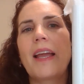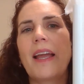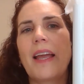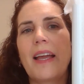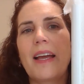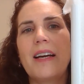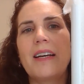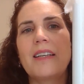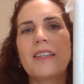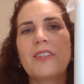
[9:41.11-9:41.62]

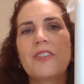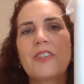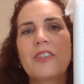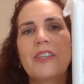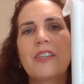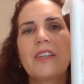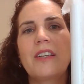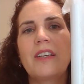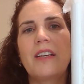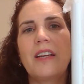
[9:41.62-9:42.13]
and
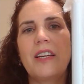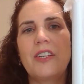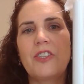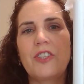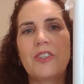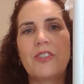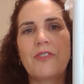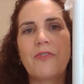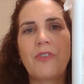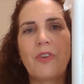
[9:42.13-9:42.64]
it
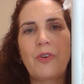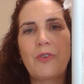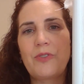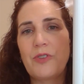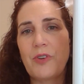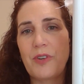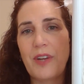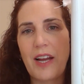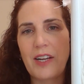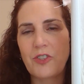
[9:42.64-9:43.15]
just flows
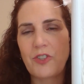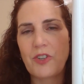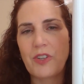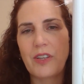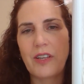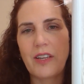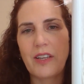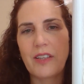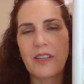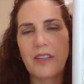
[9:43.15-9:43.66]
so
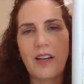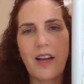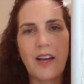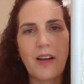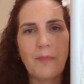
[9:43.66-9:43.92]
naturally.